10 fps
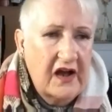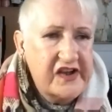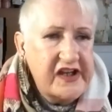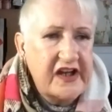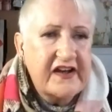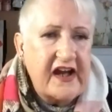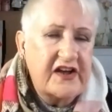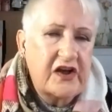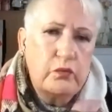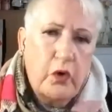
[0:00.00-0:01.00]
instead of
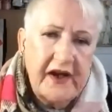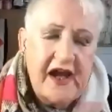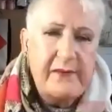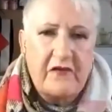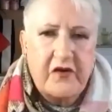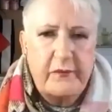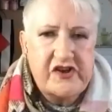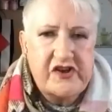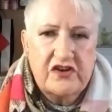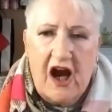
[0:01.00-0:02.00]
getting one email from a
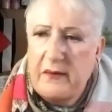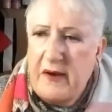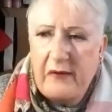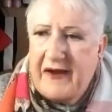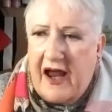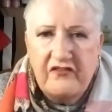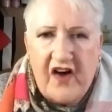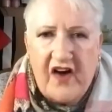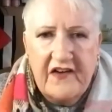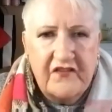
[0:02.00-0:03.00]
student, I'm now getting
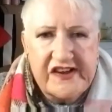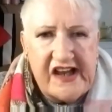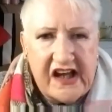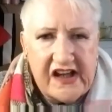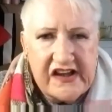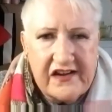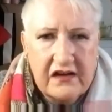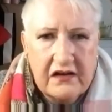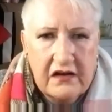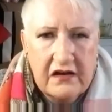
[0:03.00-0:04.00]
five or six
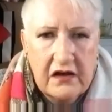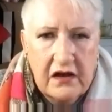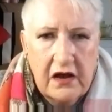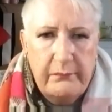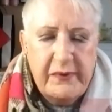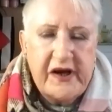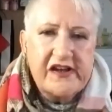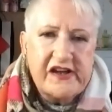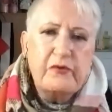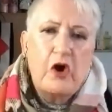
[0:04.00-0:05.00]

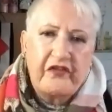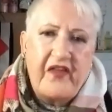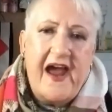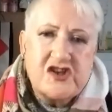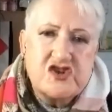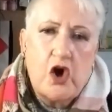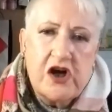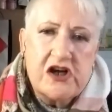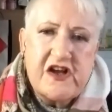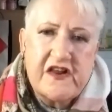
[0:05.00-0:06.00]
because I'm not there
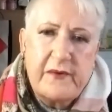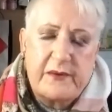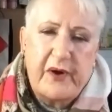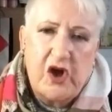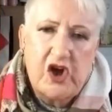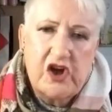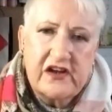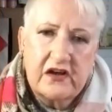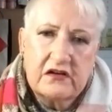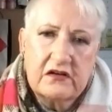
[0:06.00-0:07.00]
talking to them in
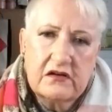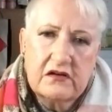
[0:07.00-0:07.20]
person.